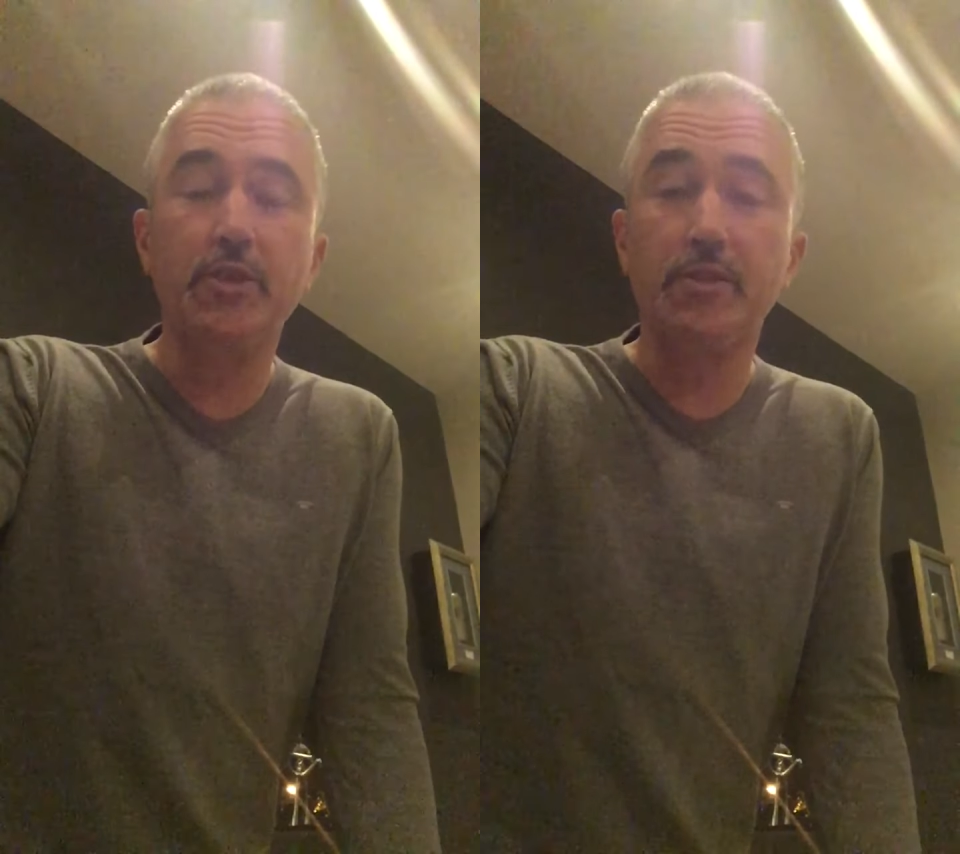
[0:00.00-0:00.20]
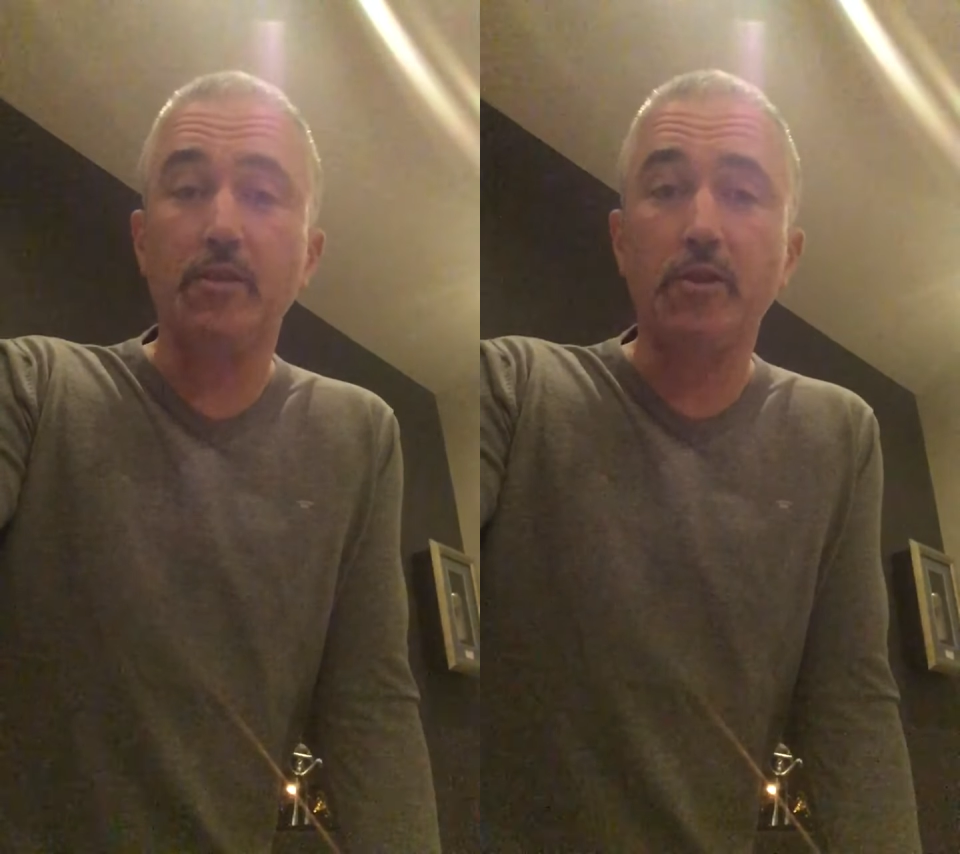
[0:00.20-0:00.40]

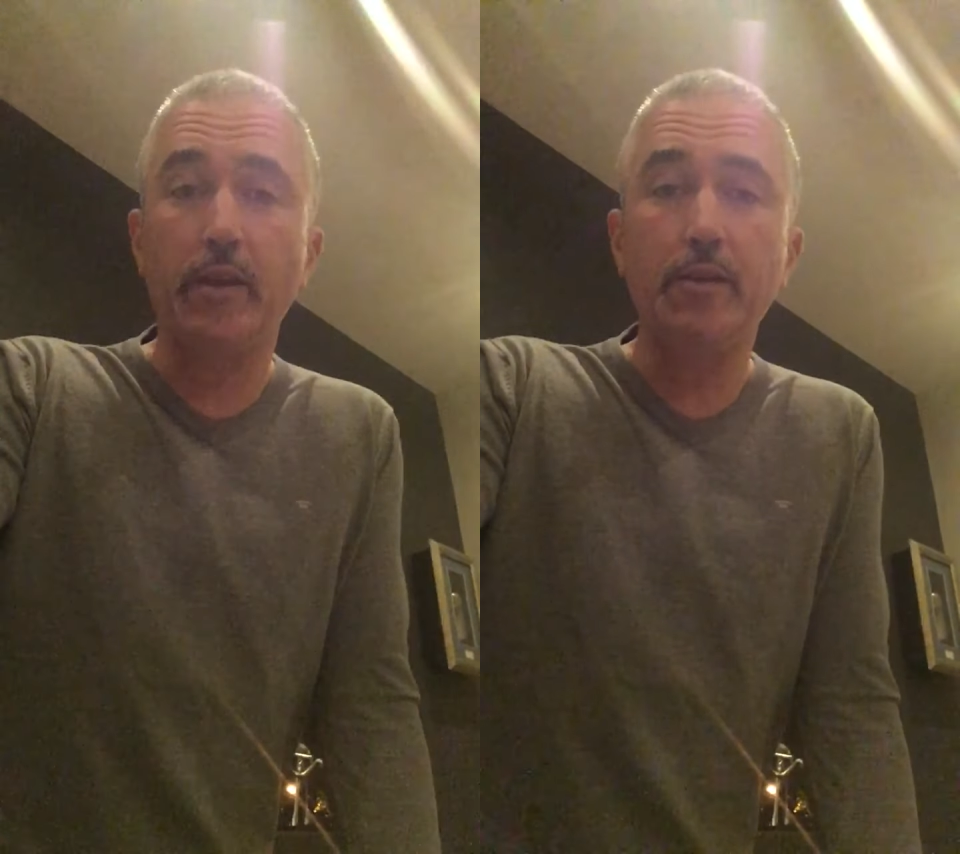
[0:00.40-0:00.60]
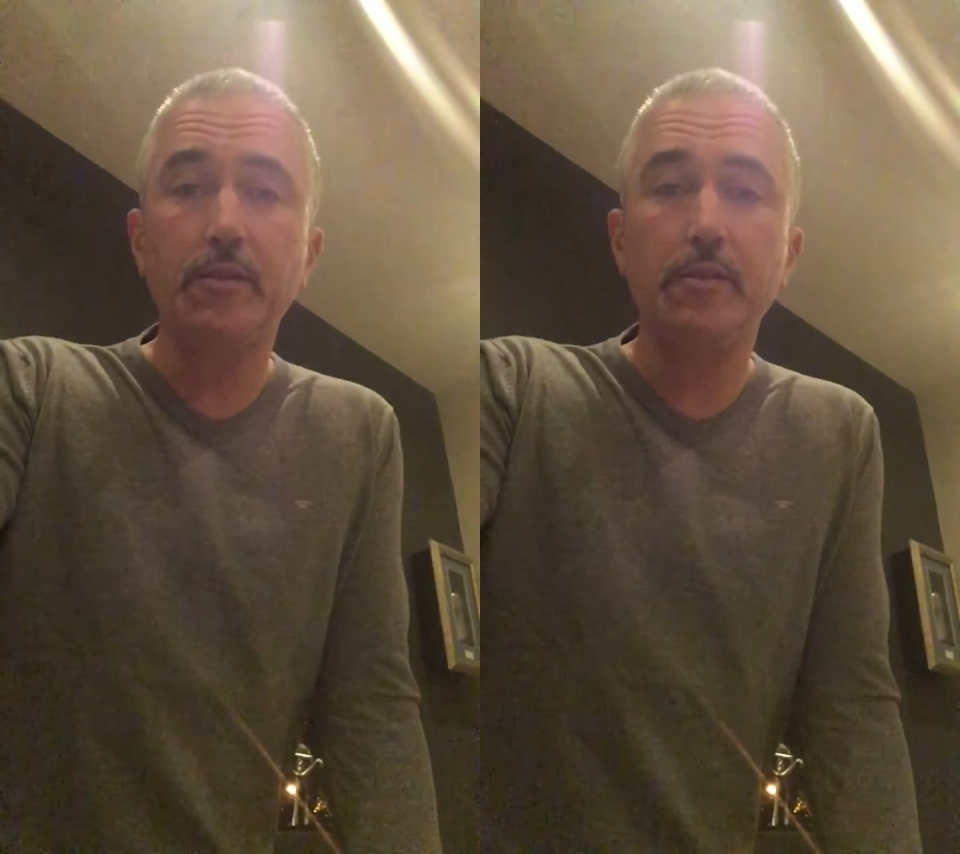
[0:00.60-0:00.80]
gins and
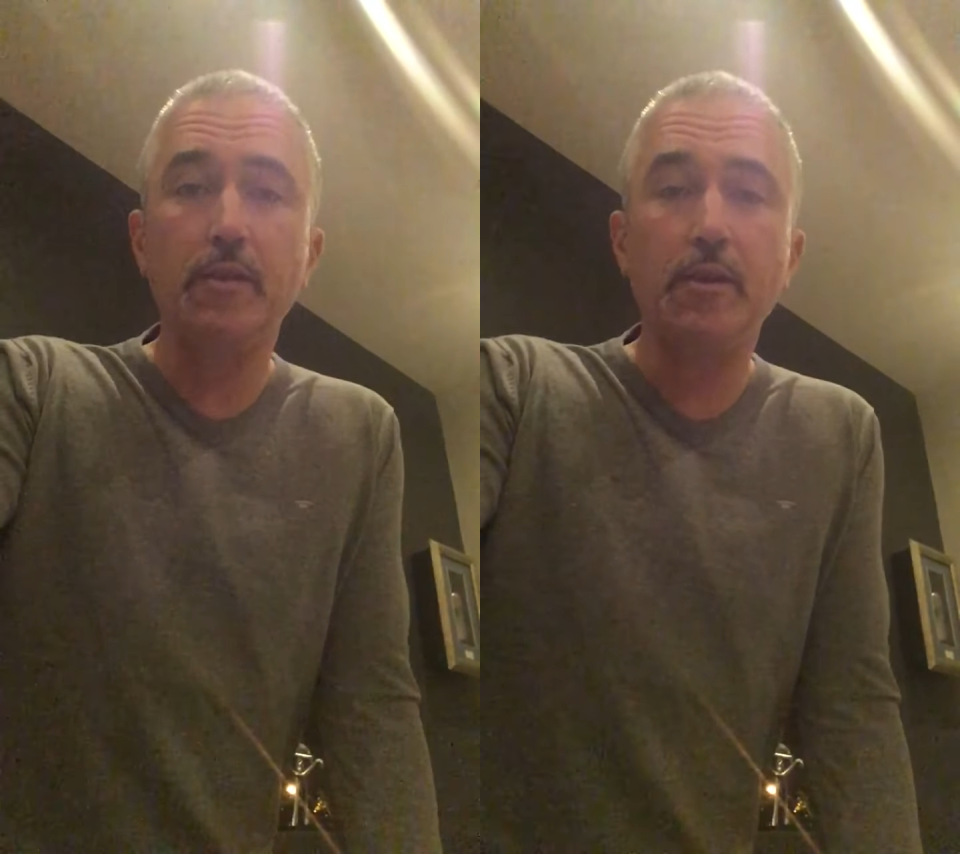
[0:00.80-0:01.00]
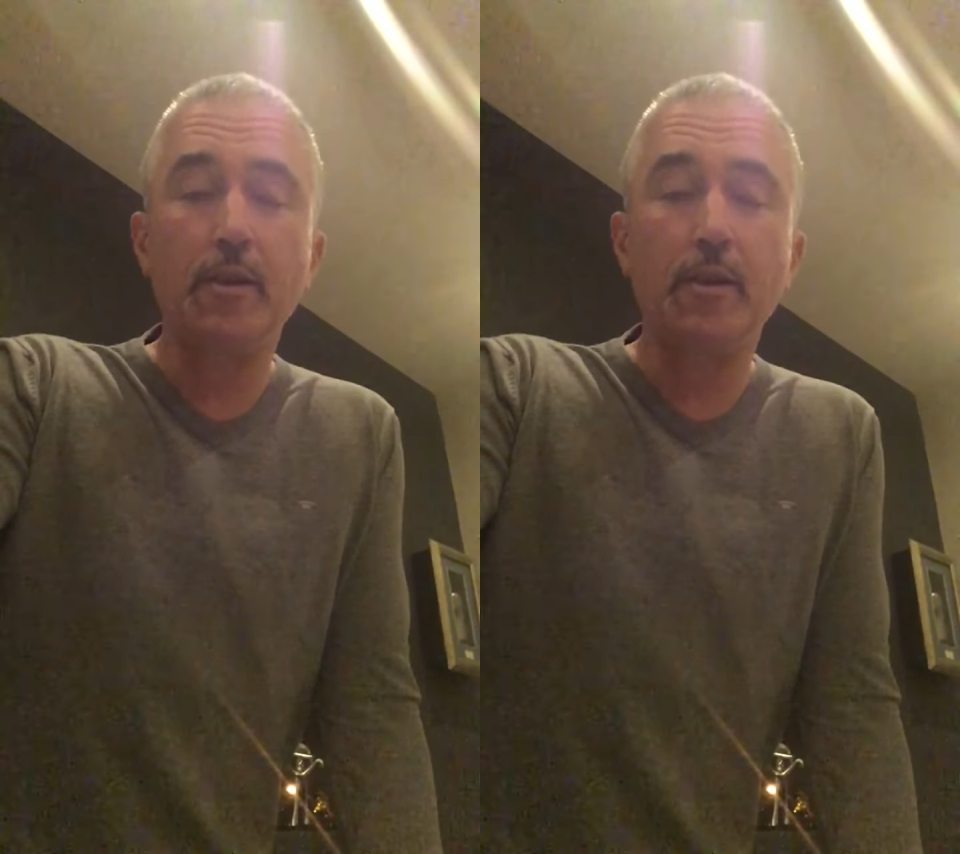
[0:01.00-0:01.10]
tonics,